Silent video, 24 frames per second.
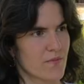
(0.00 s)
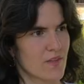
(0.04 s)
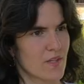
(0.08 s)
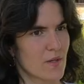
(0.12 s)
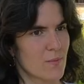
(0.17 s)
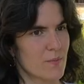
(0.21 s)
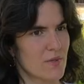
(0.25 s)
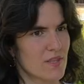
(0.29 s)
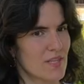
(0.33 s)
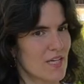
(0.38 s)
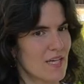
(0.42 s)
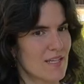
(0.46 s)

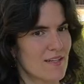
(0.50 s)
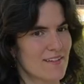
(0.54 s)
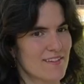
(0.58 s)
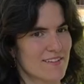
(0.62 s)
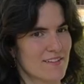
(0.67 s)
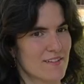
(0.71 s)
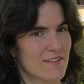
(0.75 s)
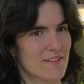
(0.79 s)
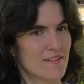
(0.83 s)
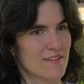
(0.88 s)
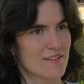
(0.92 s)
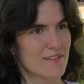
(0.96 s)
But then,
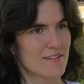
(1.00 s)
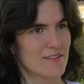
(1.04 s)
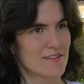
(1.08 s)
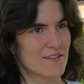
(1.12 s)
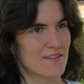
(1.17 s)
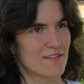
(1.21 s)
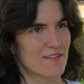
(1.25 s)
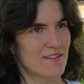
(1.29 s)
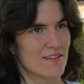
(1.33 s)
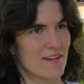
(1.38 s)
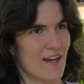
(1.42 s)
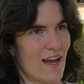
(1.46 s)

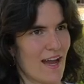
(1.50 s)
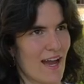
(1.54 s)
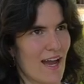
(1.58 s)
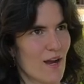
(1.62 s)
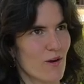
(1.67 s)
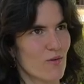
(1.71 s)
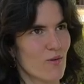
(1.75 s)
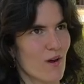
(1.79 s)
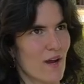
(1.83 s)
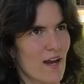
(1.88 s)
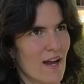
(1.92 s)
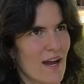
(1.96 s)

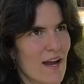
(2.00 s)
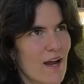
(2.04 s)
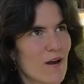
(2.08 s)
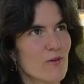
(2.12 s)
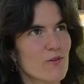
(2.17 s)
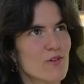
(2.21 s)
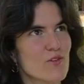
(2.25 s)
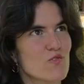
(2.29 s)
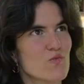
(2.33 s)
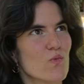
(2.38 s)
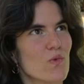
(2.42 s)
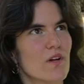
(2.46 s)
how
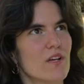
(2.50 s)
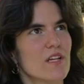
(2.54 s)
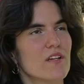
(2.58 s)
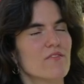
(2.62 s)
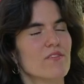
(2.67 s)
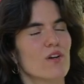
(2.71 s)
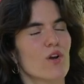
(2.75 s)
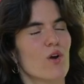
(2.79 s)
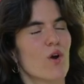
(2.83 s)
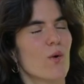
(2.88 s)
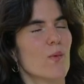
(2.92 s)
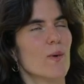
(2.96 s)
does one
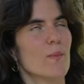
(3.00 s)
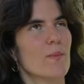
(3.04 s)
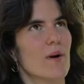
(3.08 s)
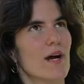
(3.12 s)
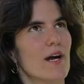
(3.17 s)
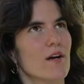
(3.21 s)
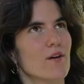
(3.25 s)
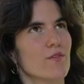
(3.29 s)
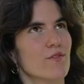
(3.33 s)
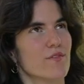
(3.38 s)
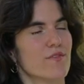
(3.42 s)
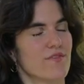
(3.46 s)
even go
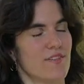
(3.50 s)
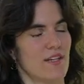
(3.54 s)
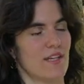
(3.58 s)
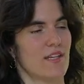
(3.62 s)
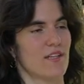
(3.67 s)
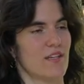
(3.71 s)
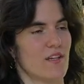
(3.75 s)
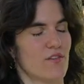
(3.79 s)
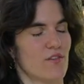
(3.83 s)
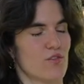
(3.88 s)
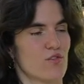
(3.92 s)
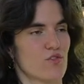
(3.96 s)
about
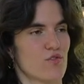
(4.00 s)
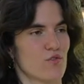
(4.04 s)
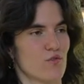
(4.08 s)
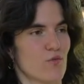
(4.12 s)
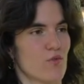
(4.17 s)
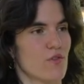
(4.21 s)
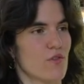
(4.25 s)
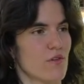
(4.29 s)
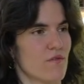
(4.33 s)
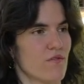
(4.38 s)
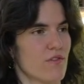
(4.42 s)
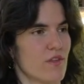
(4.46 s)
finding the
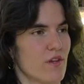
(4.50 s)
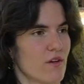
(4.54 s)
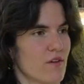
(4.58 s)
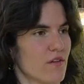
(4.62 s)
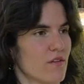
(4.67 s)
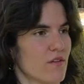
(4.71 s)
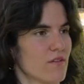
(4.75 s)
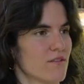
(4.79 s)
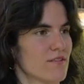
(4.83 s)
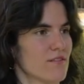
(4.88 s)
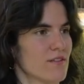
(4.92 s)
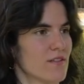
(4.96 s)
truth of
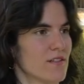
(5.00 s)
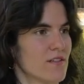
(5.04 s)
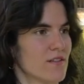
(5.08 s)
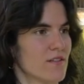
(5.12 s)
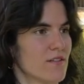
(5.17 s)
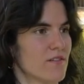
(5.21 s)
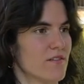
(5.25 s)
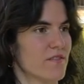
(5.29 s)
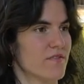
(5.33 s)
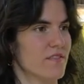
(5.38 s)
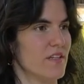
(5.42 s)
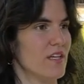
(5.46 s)
their
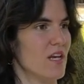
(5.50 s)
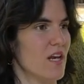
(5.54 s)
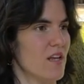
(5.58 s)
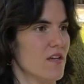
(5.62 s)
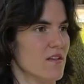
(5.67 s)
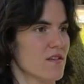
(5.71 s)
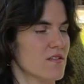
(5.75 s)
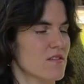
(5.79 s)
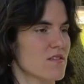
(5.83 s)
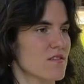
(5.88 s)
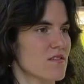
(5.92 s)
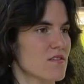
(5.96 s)

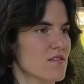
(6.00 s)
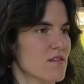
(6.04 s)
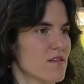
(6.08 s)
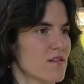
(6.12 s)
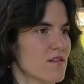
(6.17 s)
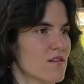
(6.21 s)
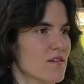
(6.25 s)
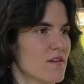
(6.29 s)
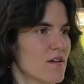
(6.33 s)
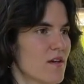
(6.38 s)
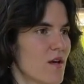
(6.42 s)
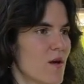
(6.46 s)
feelings
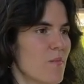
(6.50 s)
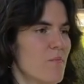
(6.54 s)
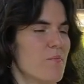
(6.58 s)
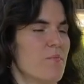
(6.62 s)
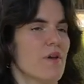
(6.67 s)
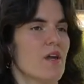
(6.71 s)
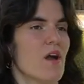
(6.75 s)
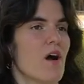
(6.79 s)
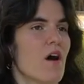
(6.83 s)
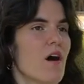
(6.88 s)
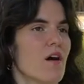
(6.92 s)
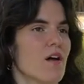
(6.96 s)

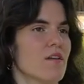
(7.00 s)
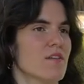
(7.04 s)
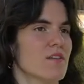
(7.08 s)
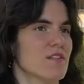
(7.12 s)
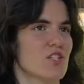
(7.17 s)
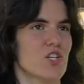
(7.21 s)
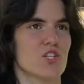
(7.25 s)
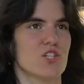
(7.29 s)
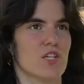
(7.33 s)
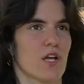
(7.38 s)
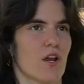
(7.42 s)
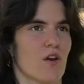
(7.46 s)
beyond
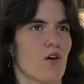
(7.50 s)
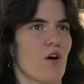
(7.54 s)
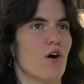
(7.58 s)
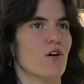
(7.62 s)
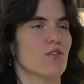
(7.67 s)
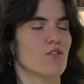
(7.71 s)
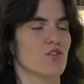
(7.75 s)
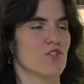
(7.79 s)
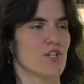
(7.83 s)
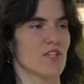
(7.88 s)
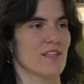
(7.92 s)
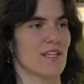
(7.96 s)
just
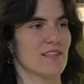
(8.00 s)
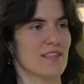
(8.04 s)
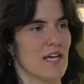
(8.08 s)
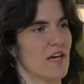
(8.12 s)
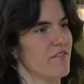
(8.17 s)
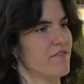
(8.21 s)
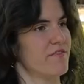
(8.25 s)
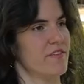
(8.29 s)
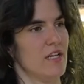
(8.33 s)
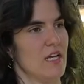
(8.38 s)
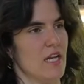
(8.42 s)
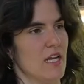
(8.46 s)
acknowledging that
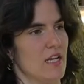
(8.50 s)
feeling